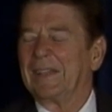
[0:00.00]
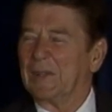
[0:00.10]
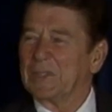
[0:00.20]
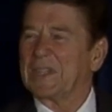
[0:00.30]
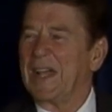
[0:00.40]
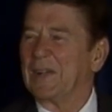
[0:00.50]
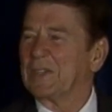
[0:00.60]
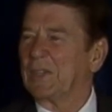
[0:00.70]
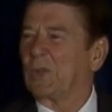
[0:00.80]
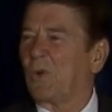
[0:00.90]
Those
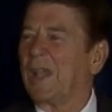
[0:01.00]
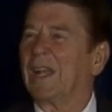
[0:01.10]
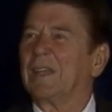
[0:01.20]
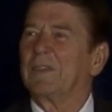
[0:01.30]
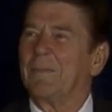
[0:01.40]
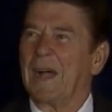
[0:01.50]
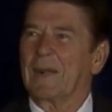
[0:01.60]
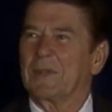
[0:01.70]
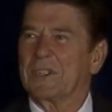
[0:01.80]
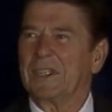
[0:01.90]
towns are the cradle of
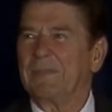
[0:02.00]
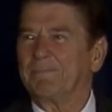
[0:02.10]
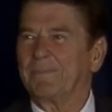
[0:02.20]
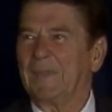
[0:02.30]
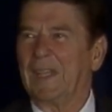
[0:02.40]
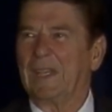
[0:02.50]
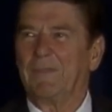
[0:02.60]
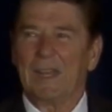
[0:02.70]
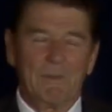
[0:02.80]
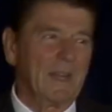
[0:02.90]
democracy, and
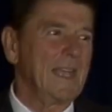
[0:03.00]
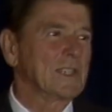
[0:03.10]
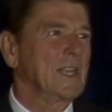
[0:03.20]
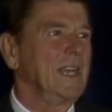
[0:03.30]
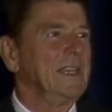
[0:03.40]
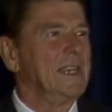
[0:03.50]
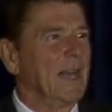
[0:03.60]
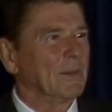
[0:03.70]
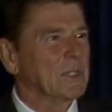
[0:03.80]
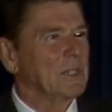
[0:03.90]
if anyone has any
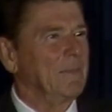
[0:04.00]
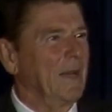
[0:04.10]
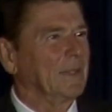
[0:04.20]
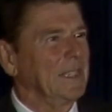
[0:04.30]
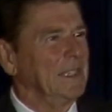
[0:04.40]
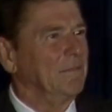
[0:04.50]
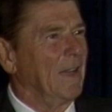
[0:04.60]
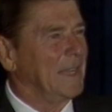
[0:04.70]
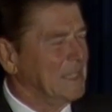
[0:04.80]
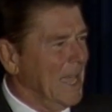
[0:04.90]
doubts about the
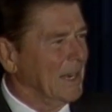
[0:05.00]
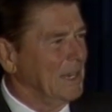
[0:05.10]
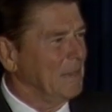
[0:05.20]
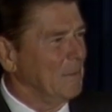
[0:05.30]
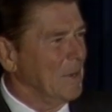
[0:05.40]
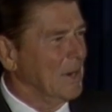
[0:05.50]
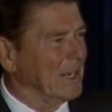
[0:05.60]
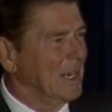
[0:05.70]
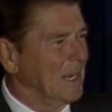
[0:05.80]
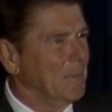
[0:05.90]
vitality of
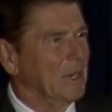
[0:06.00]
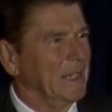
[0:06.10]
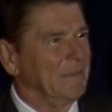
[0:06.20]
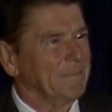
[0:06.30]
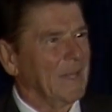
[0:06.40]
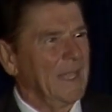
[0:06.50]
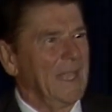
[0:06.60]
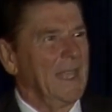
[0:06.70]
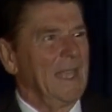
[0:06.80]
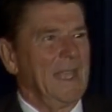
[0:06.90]
American liberty,
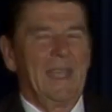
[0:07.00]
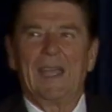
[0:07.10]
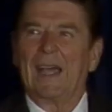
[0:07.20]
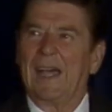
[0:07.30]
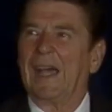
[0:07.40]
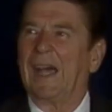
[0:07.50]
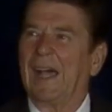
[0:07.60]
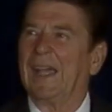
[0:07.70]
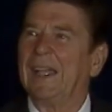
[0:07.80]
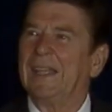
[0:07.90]

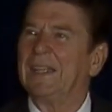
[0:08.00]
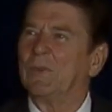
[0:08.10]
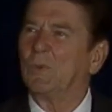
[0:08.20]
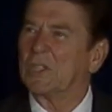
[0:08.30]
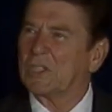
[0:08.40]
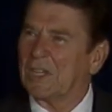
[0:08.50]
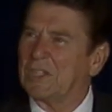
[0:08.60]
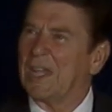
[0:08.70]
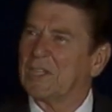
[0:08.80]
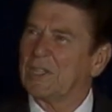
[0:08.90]
I would
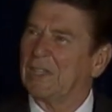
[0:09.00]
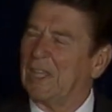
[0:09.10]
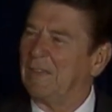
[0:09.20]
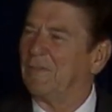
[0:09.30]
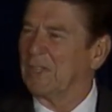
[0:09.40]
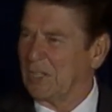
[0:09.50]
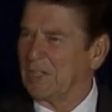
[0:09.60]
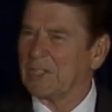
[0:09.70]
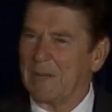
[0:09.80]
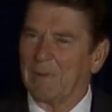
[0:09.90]
suggest that they
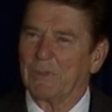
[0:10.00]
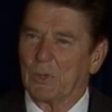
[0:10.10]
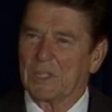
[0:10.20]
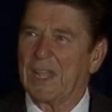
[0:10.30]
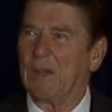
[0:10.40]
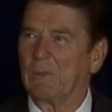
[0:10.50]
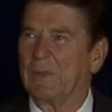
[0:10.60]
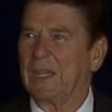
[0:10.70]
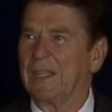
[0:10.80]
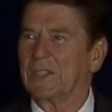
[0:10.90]
visit some of your town
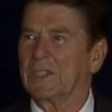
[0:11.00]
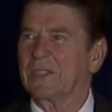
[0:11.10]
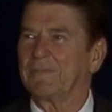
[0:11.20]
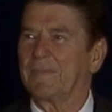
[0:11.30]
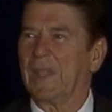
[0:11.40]
meetings.